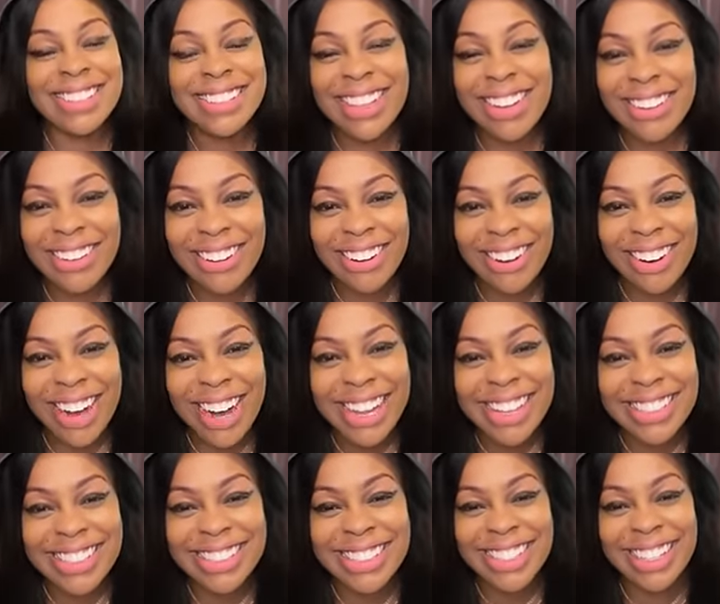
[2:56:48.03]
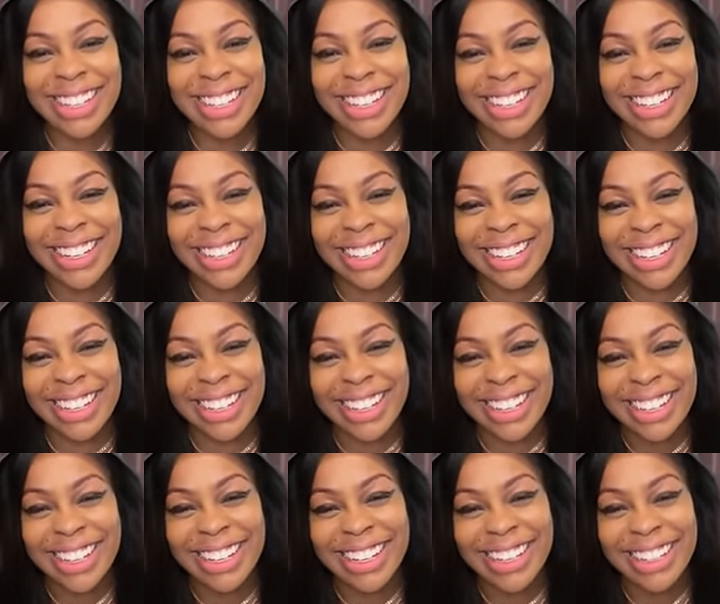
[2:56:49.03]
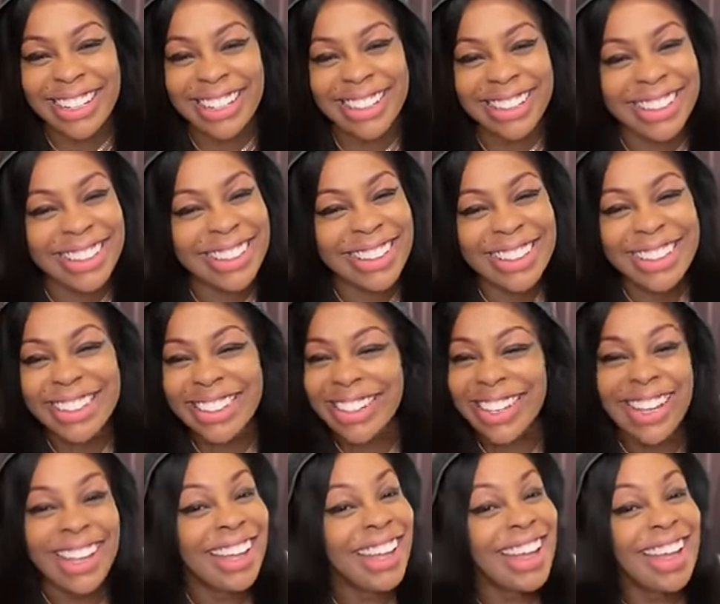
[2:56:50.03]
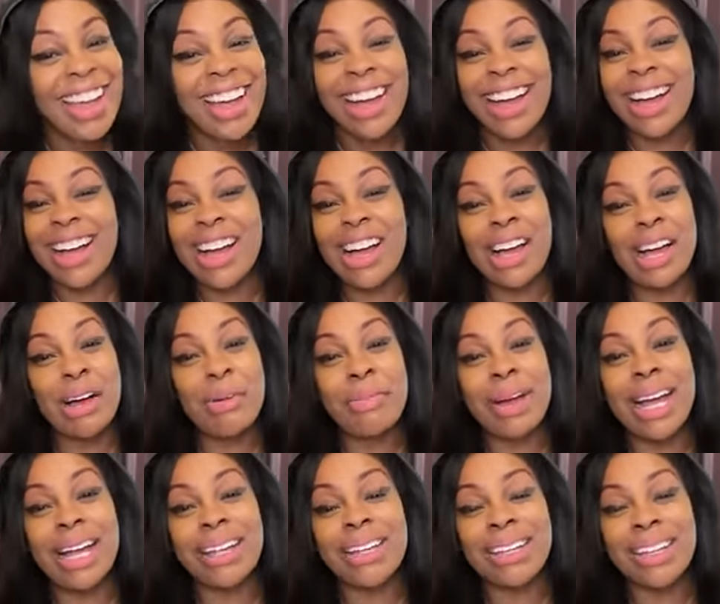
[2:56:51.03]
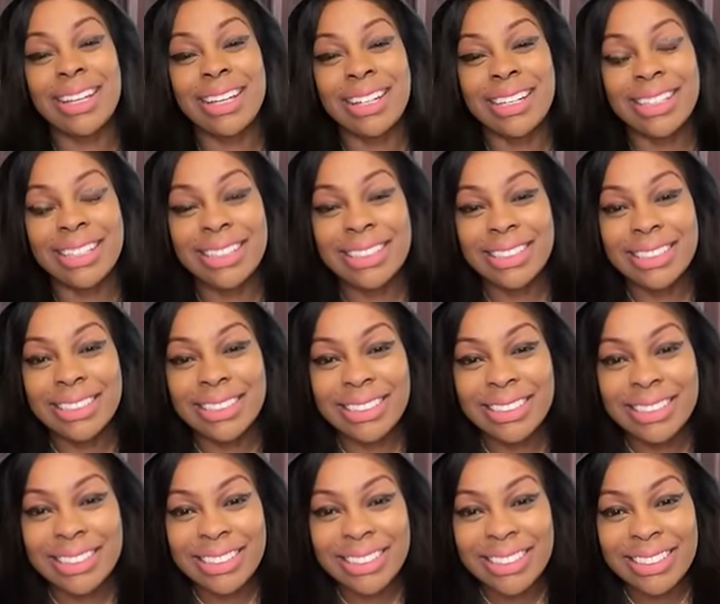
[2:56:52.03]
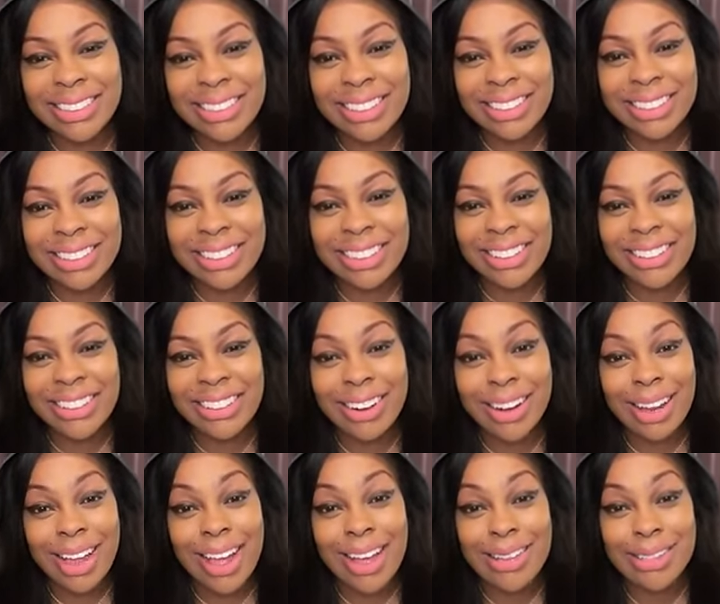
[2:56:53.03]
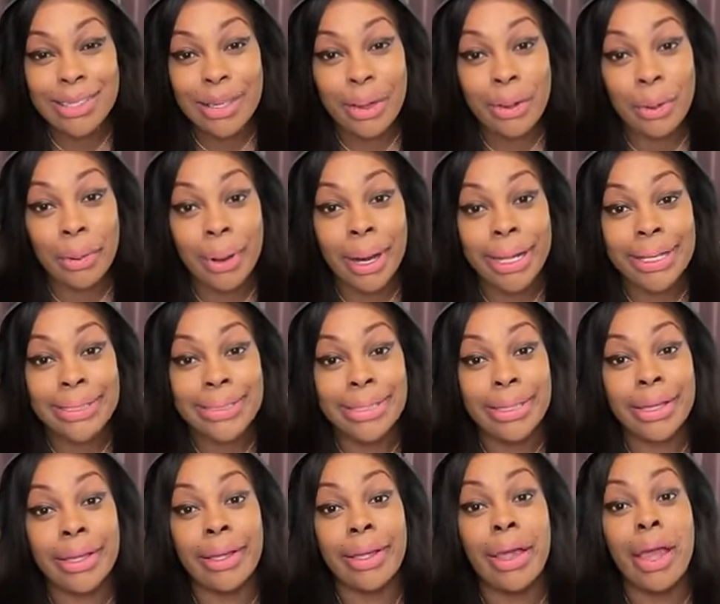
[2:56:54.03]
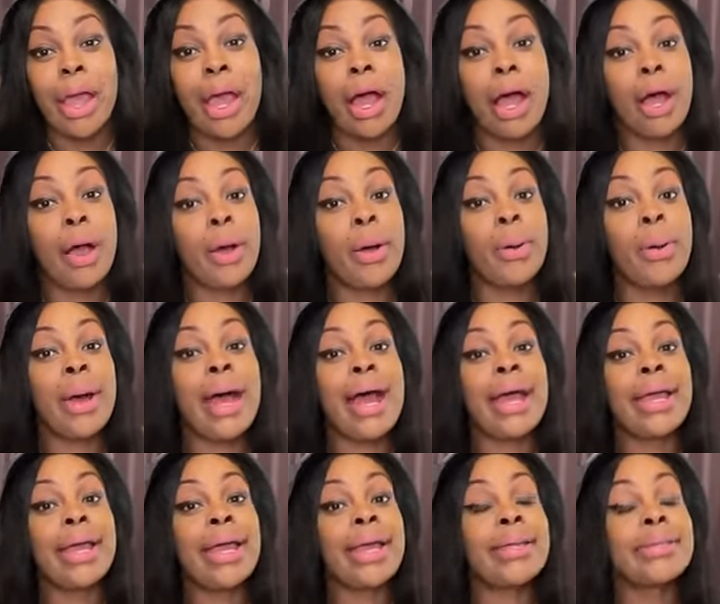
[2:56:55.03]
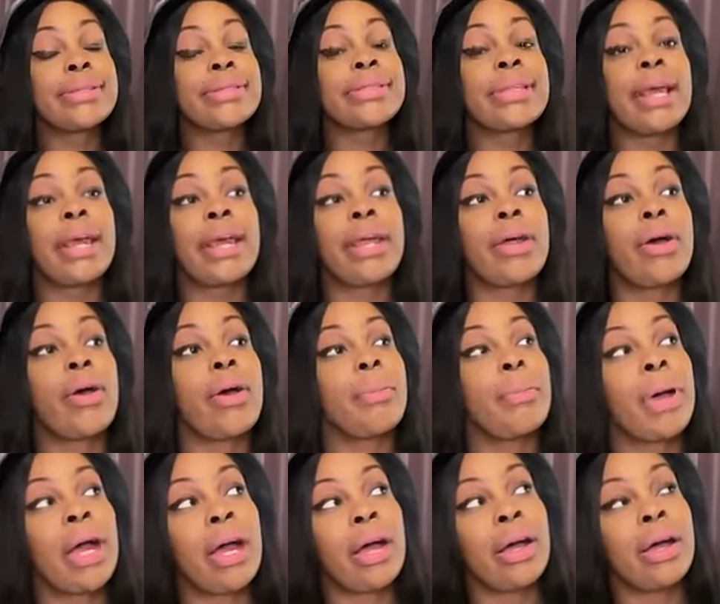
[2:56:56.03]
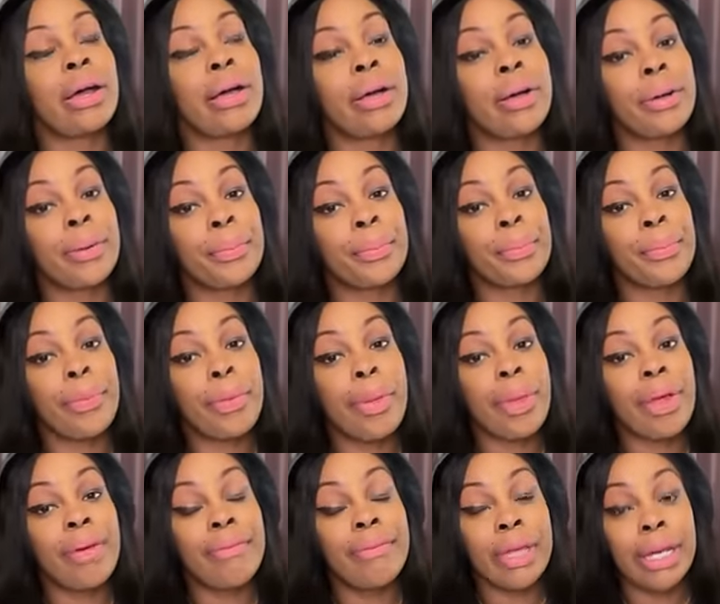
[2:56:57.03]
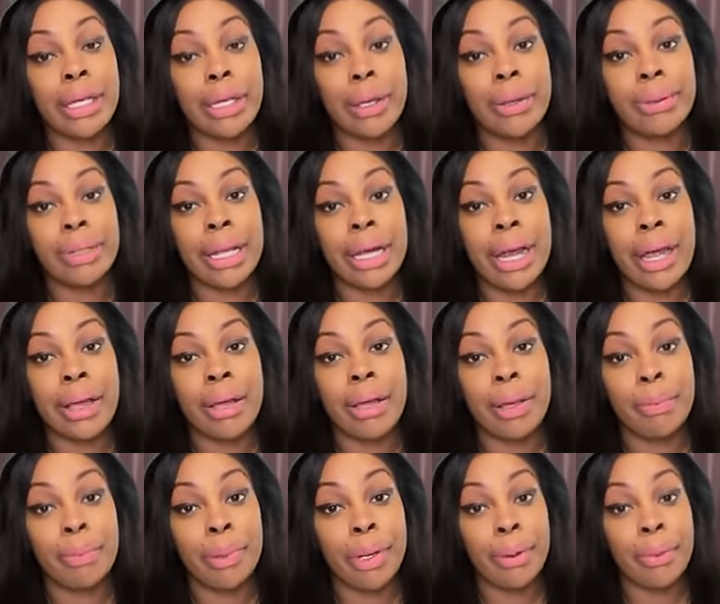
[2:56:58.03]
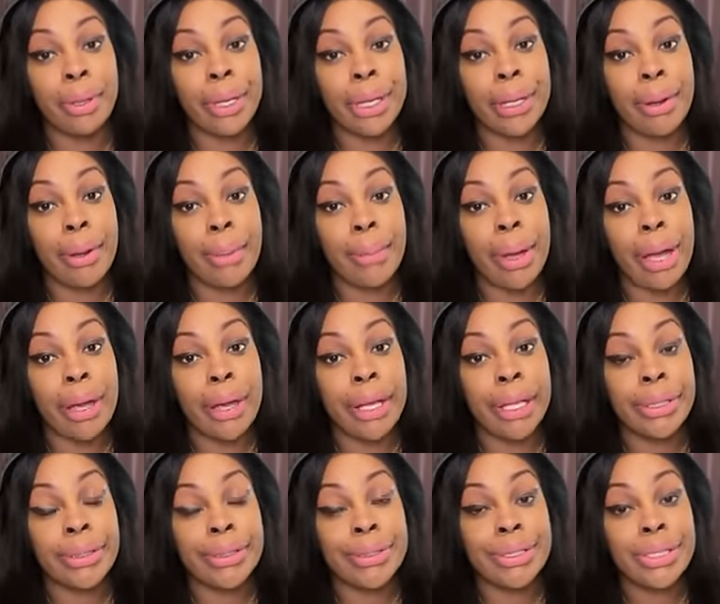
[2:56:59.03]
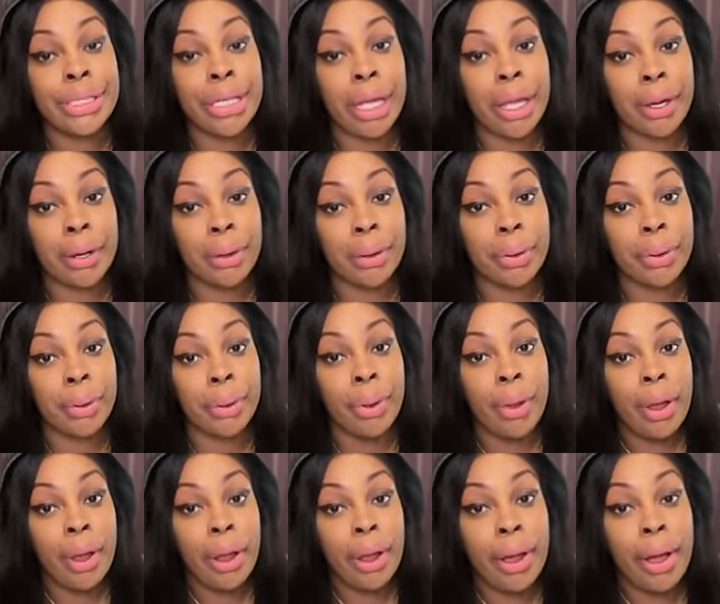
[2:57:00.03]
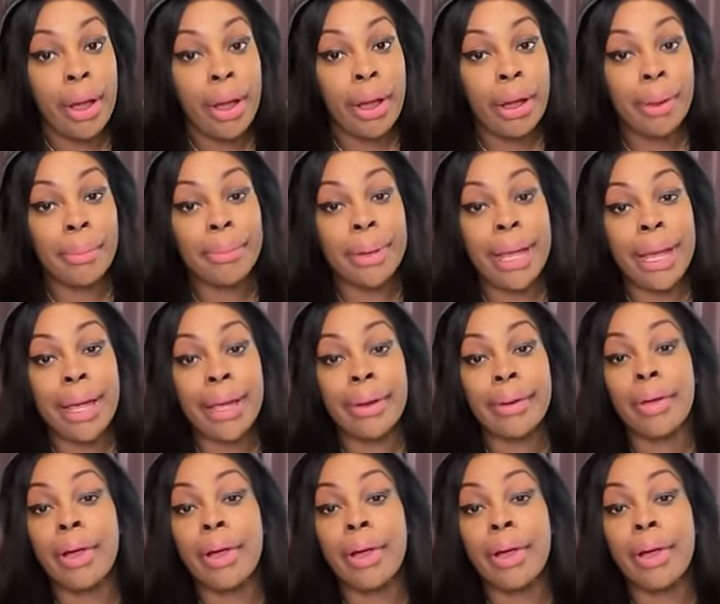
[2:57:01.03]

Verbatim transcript: so crazy. Oh, my goodness. You so crazy. Y'all so crazy. Oh, I had said on my... um. video that I uploaded on my other channel um, that